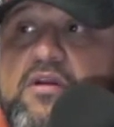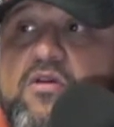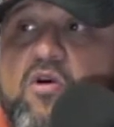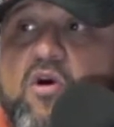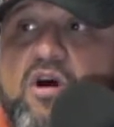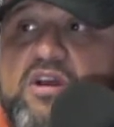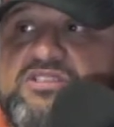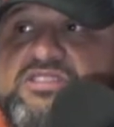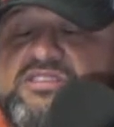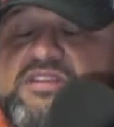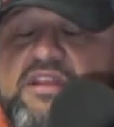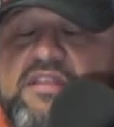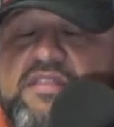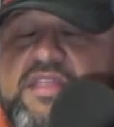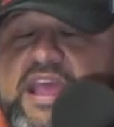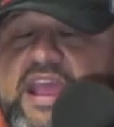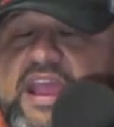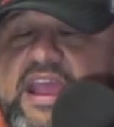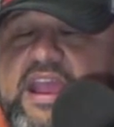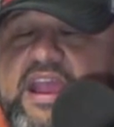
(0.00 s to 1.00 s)
Because
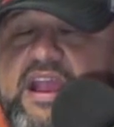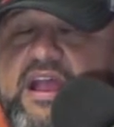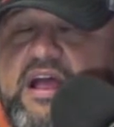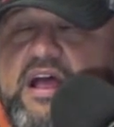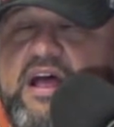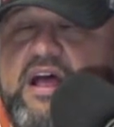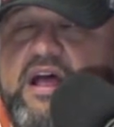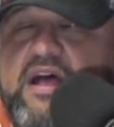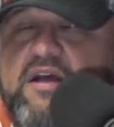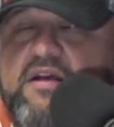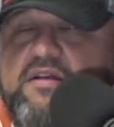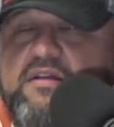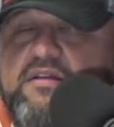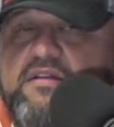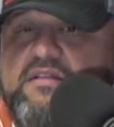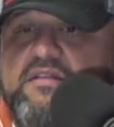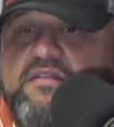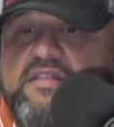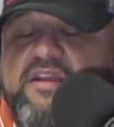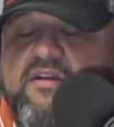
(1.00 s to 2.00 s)
their
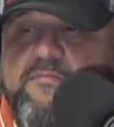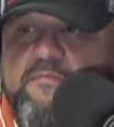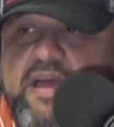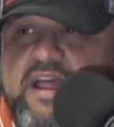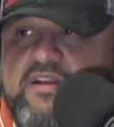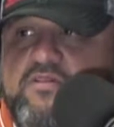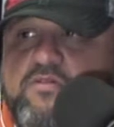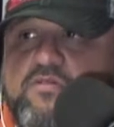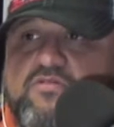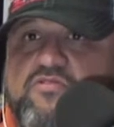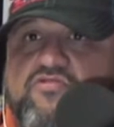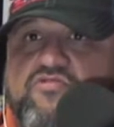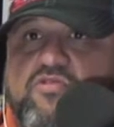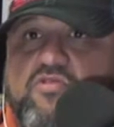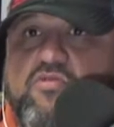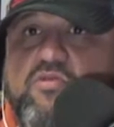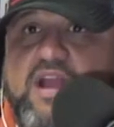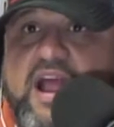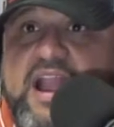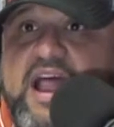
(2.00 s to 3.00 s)
medical
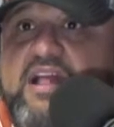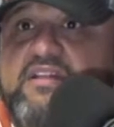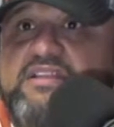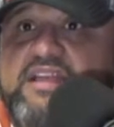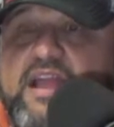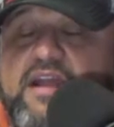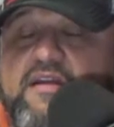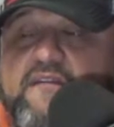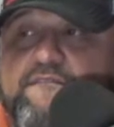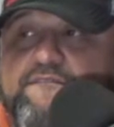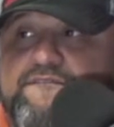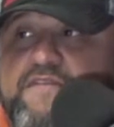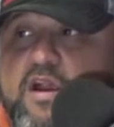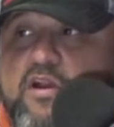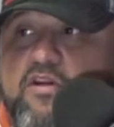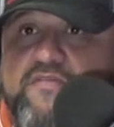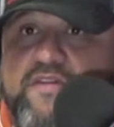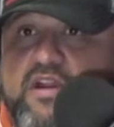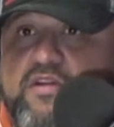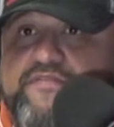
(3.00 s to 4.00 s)
crew got out there
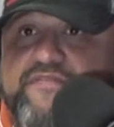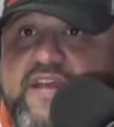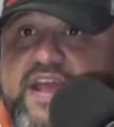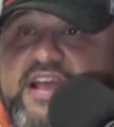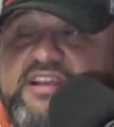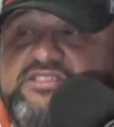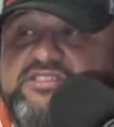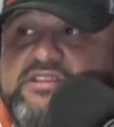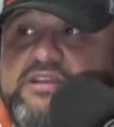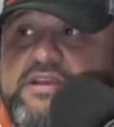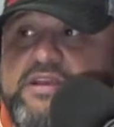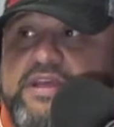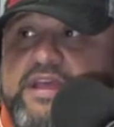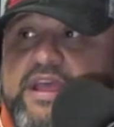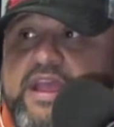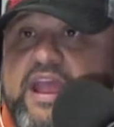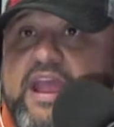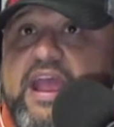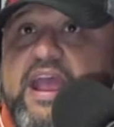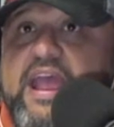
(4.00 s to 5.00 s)
very, very fast.
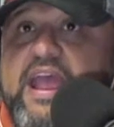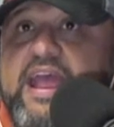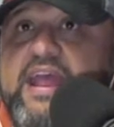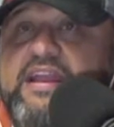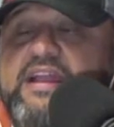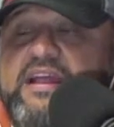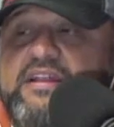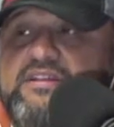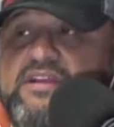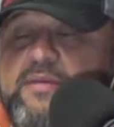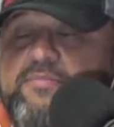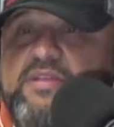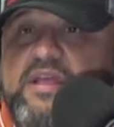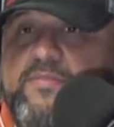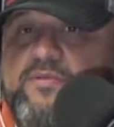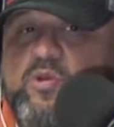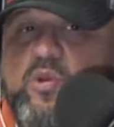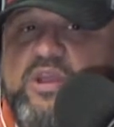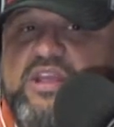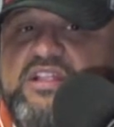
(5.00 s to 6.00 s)
And
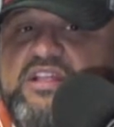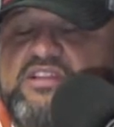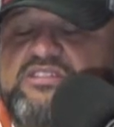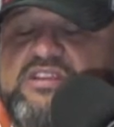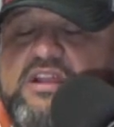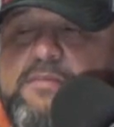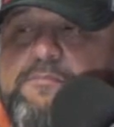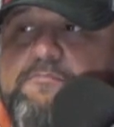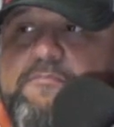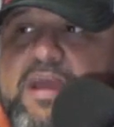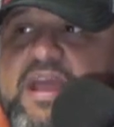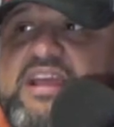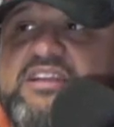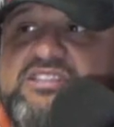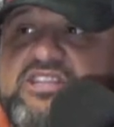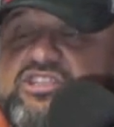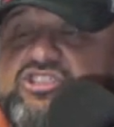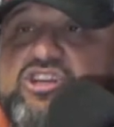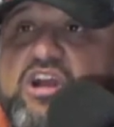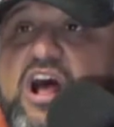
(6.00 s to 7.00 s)
WWE does an
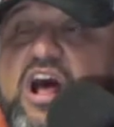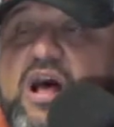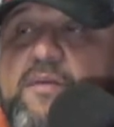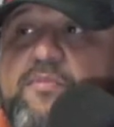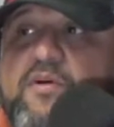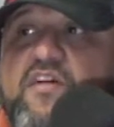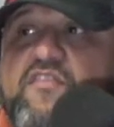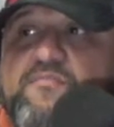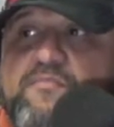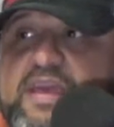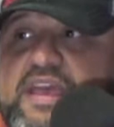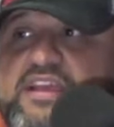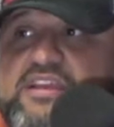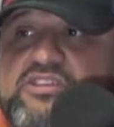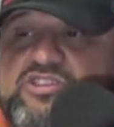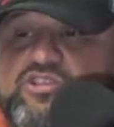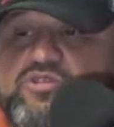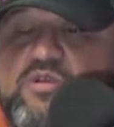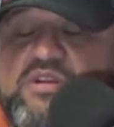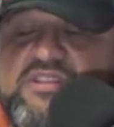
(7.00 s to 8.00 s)
amazing job of
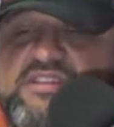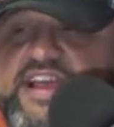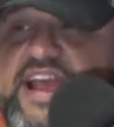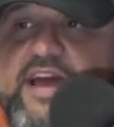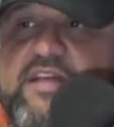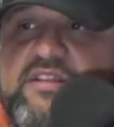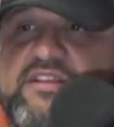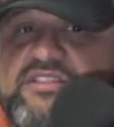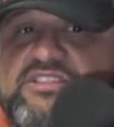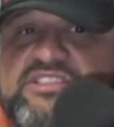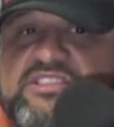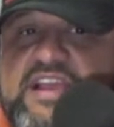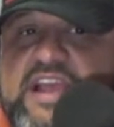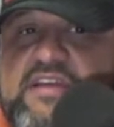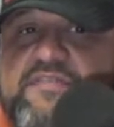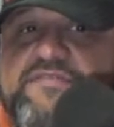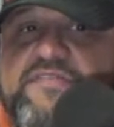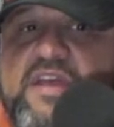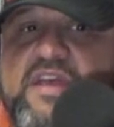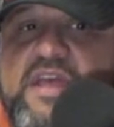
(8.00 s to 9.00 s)
making sure the talent is
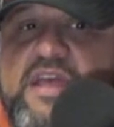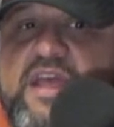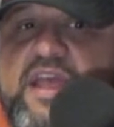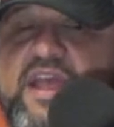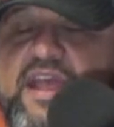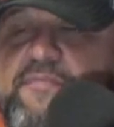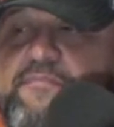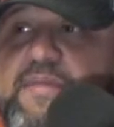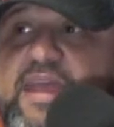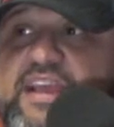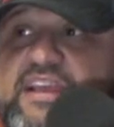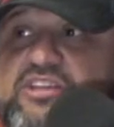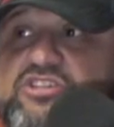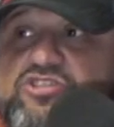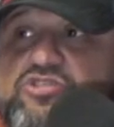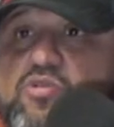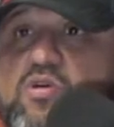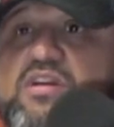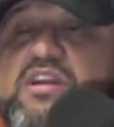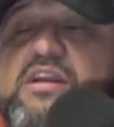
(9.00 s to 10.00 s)
safe and making
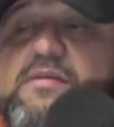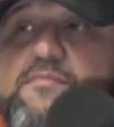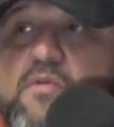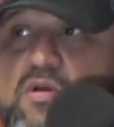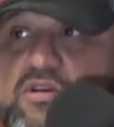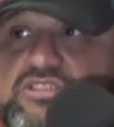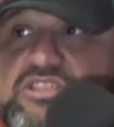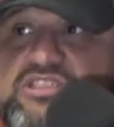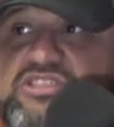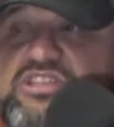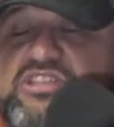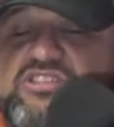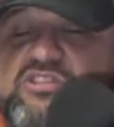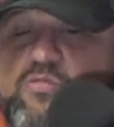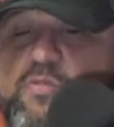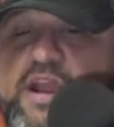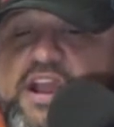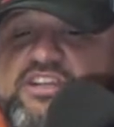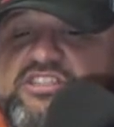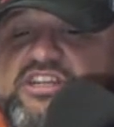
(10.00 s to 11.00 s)
sure in an emergency
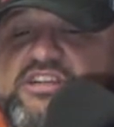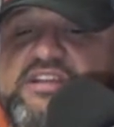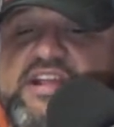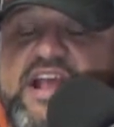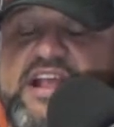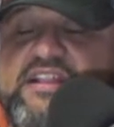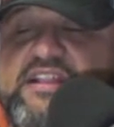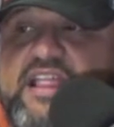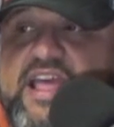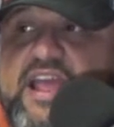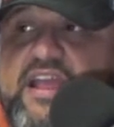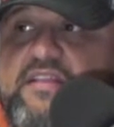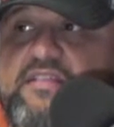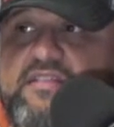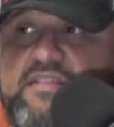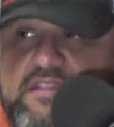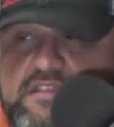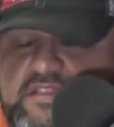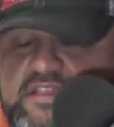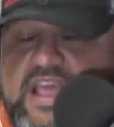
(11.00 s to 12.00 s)
situation that
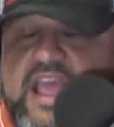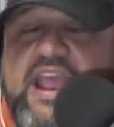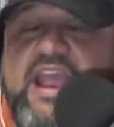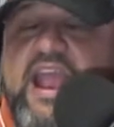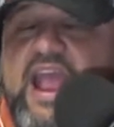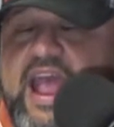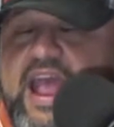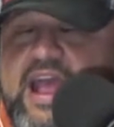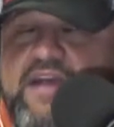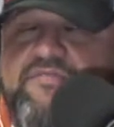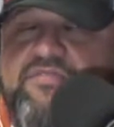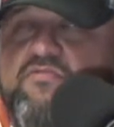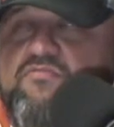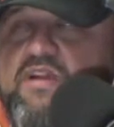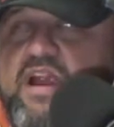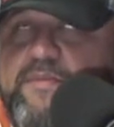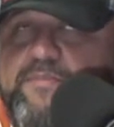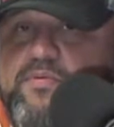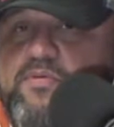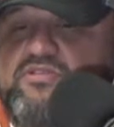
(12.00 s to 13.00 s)
they have
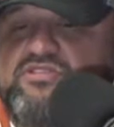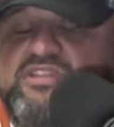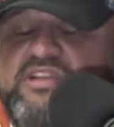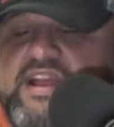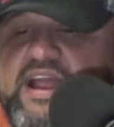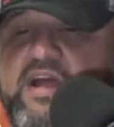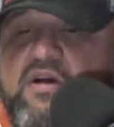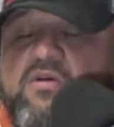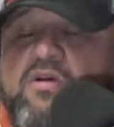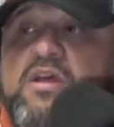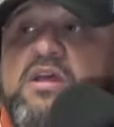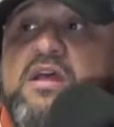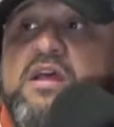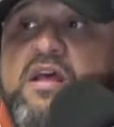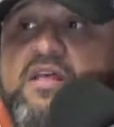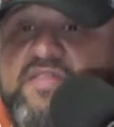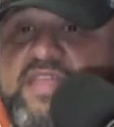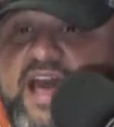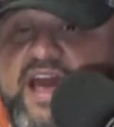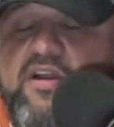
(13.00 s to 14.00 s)
the right personnel
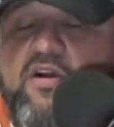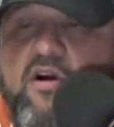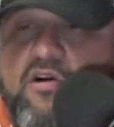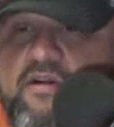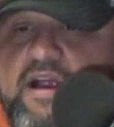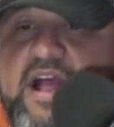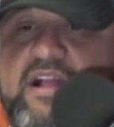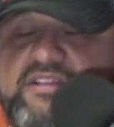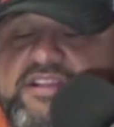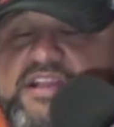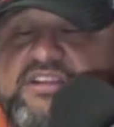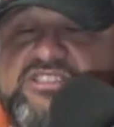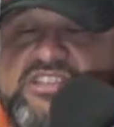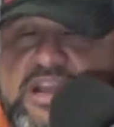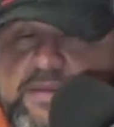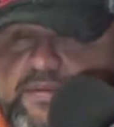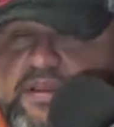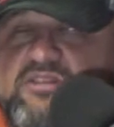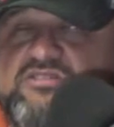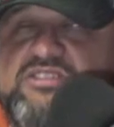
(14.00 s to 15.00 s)
that are out there. And
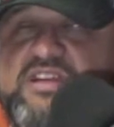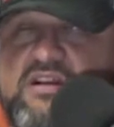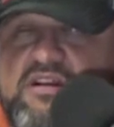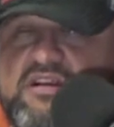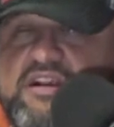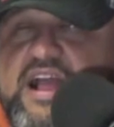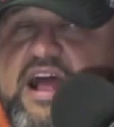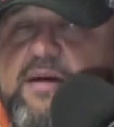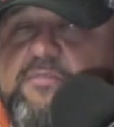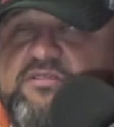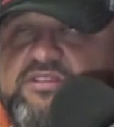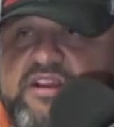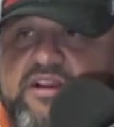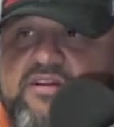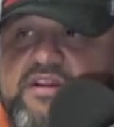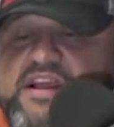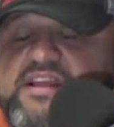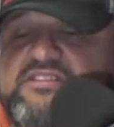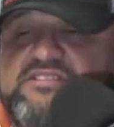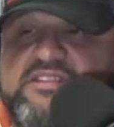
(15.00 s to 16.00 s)
JBL said on
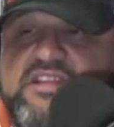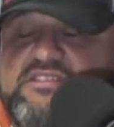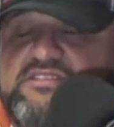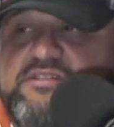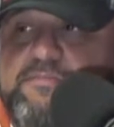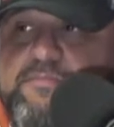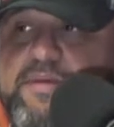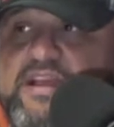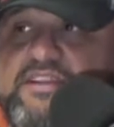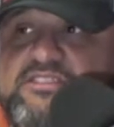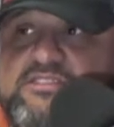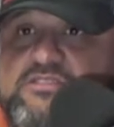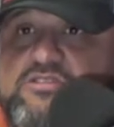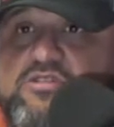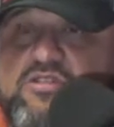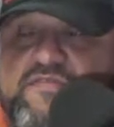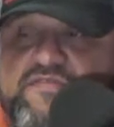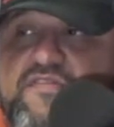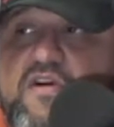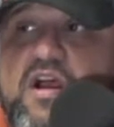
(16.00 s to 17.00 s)
commentary that it's the best
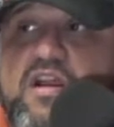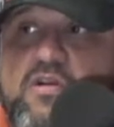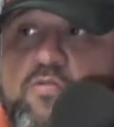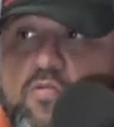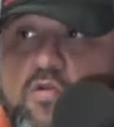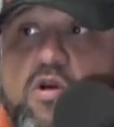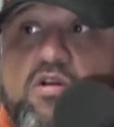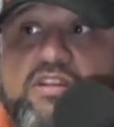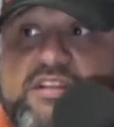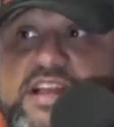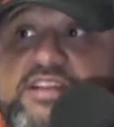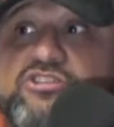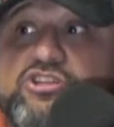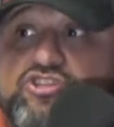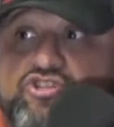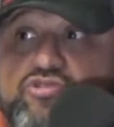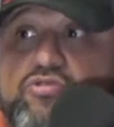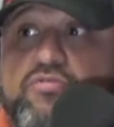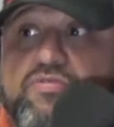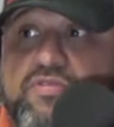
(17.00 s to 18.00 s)
you can find in the world, and that's
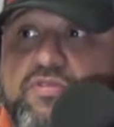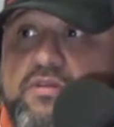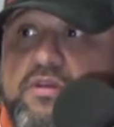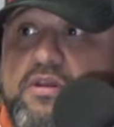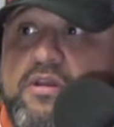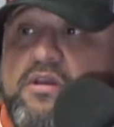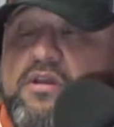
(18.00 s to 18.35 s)
the truth.